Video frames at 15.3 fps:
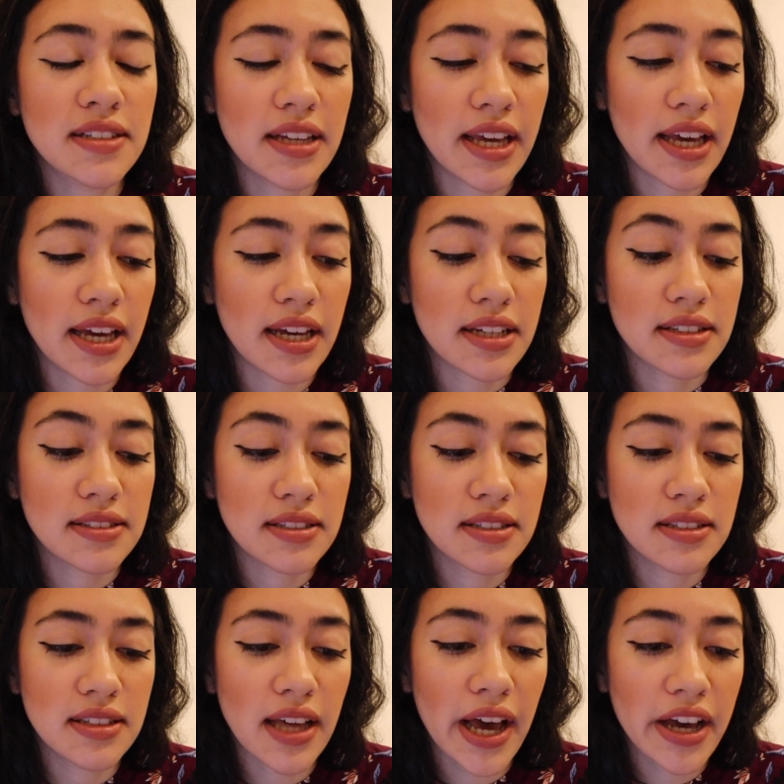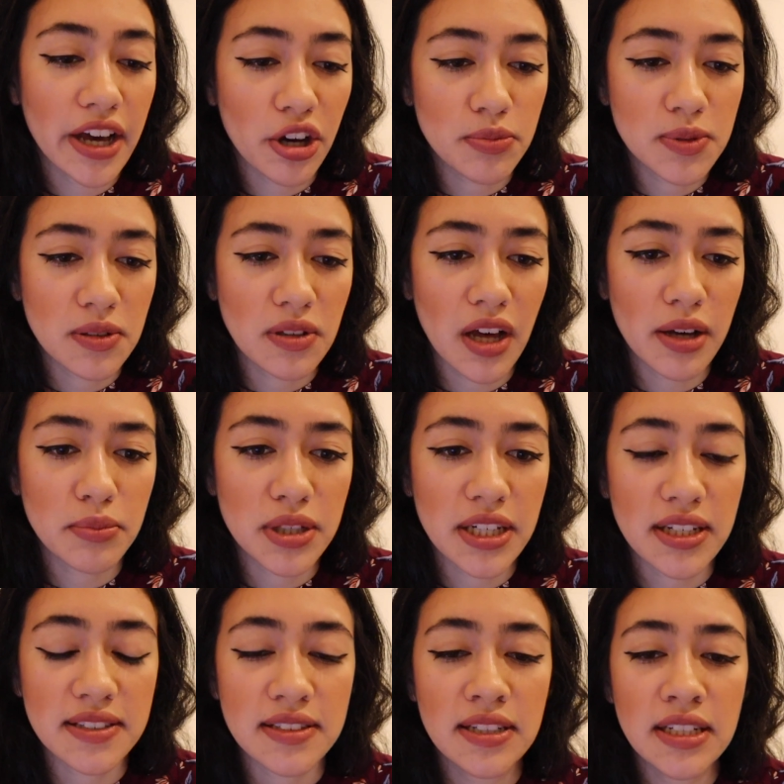and that helped a lot
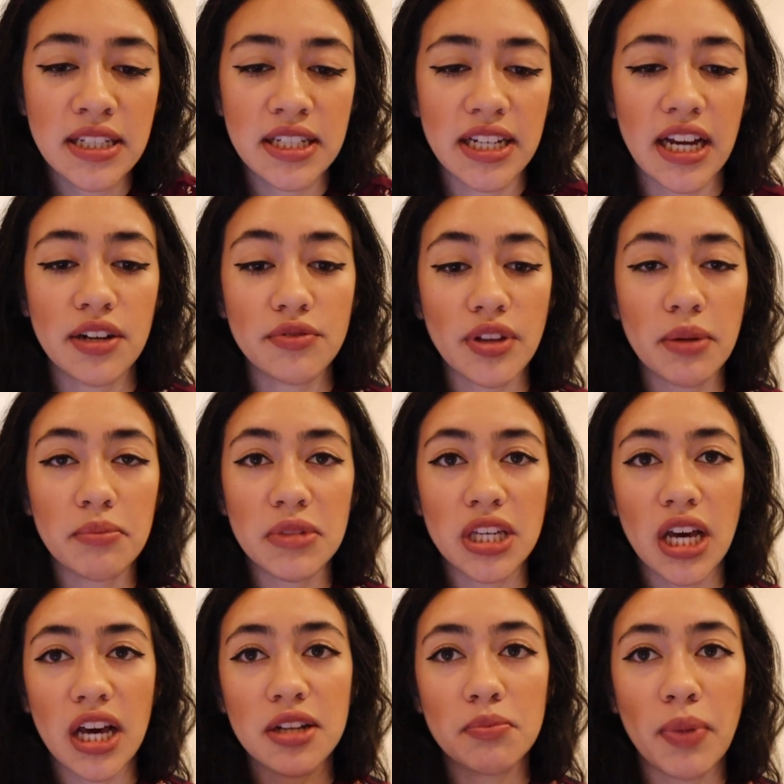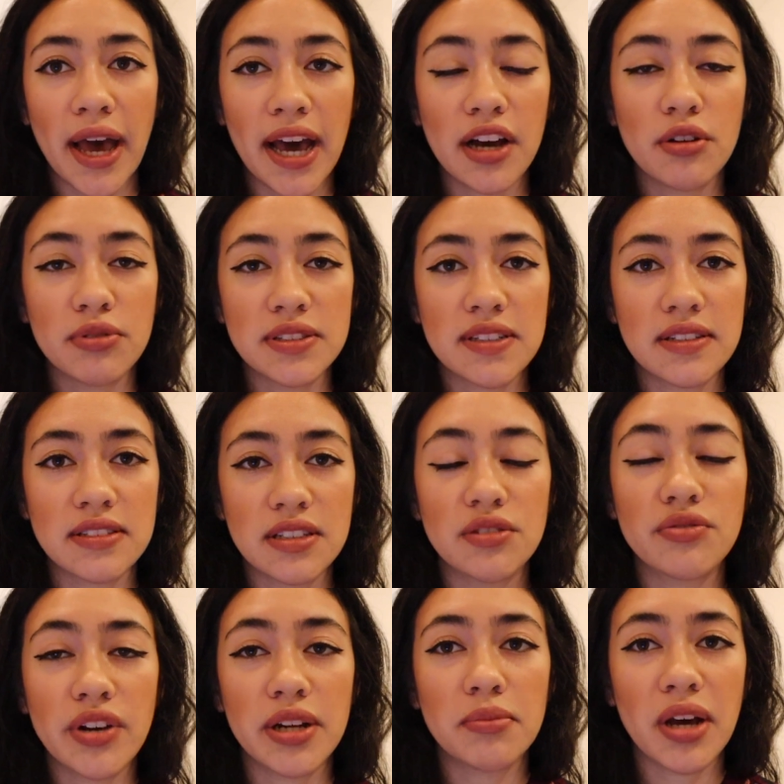because it kind of let me unpack once I did
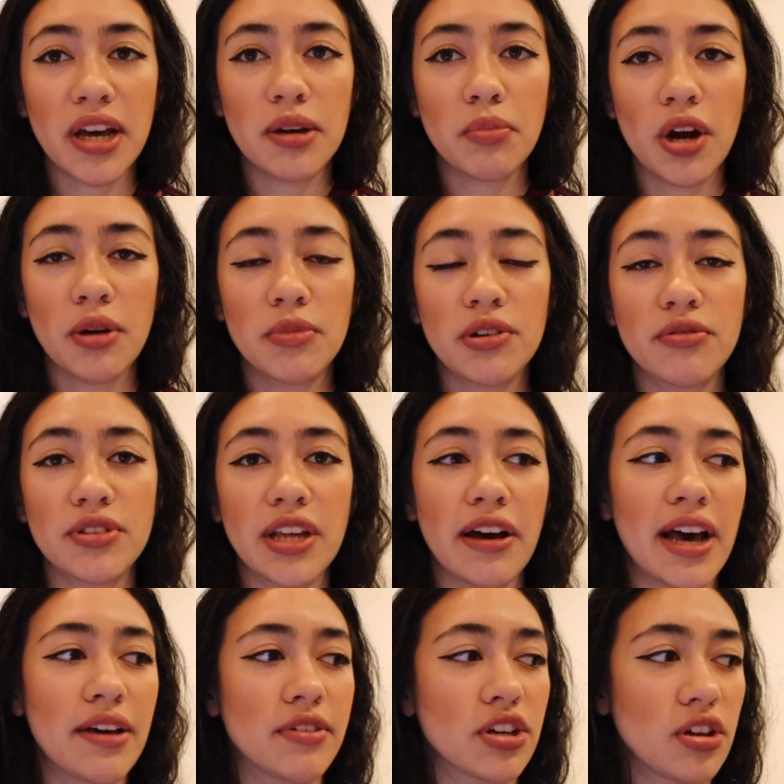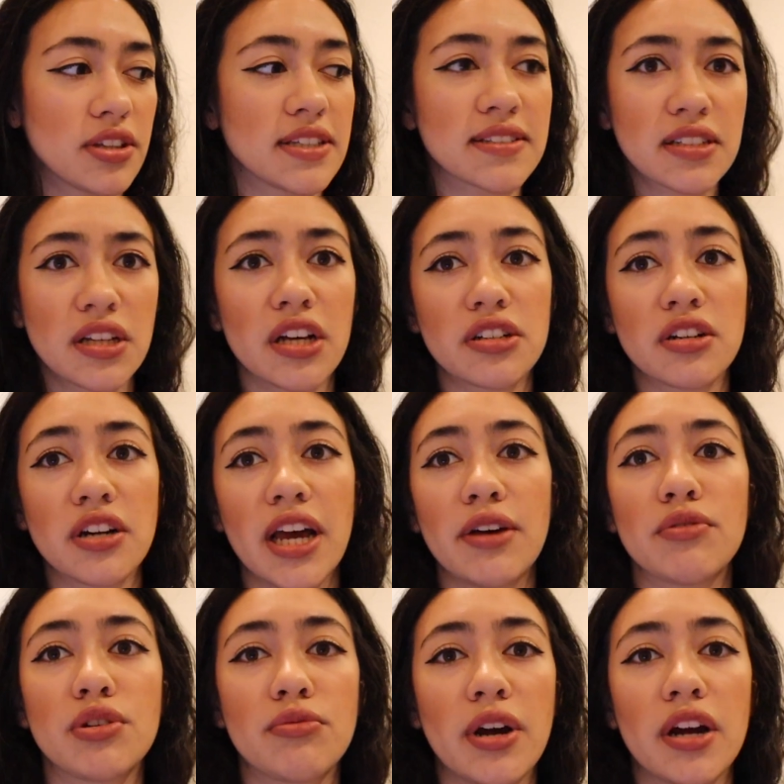find my apartment without having all this clutter
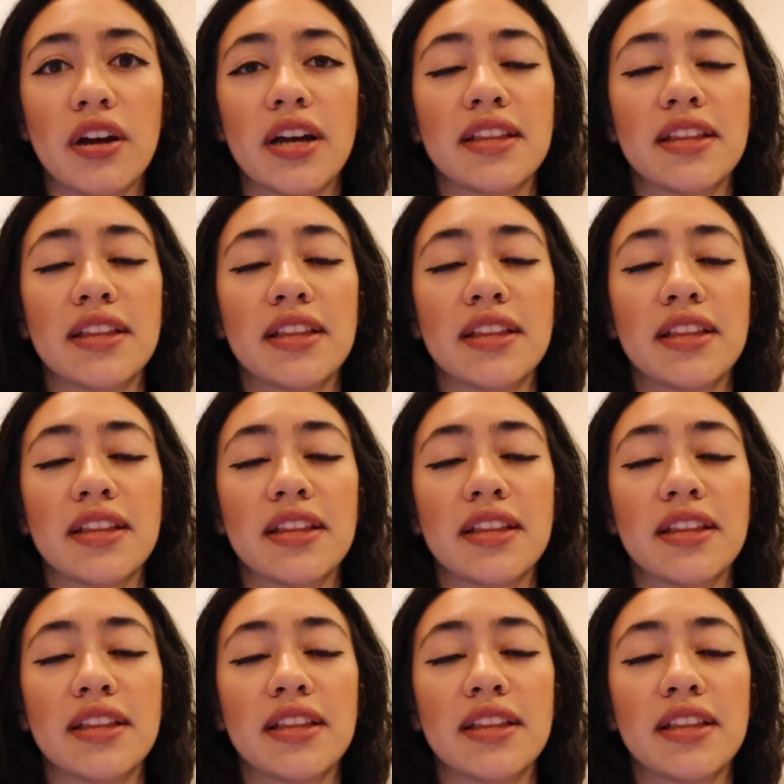everywhere,